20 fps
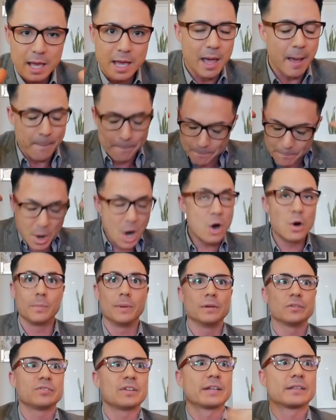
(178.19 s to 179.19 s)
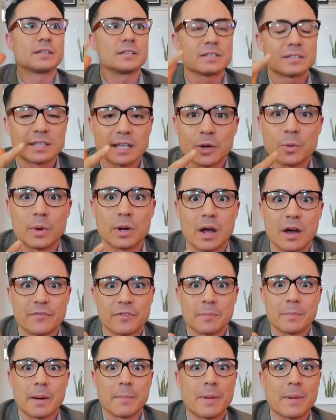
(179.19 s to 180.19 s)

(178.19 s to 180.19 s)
And boom, it was like this thing went off in my